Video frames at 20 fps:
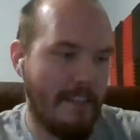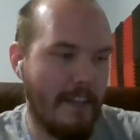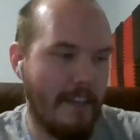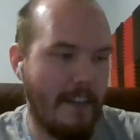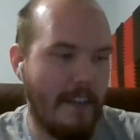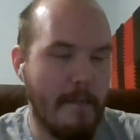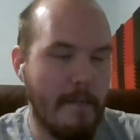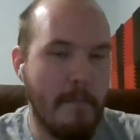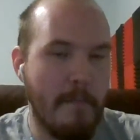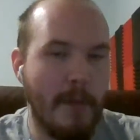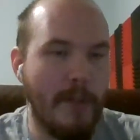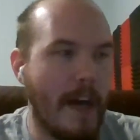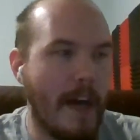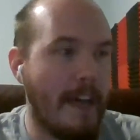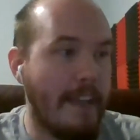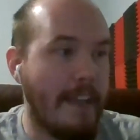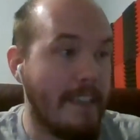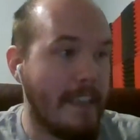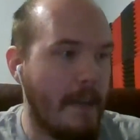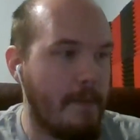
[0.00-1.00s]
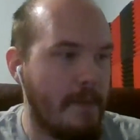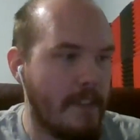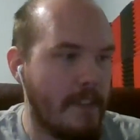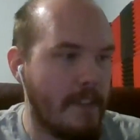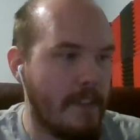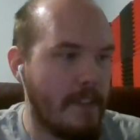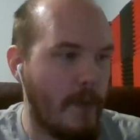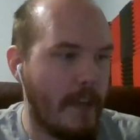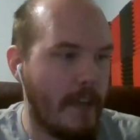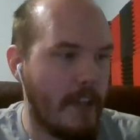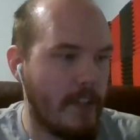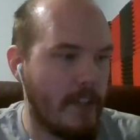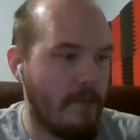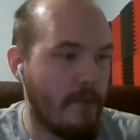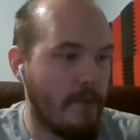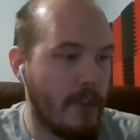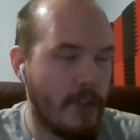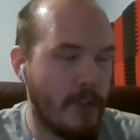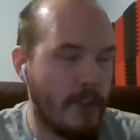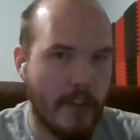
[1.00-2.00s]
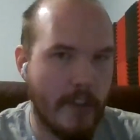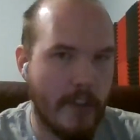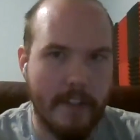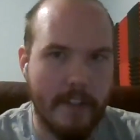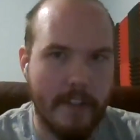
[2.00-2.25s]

A Mulan type situation for sure.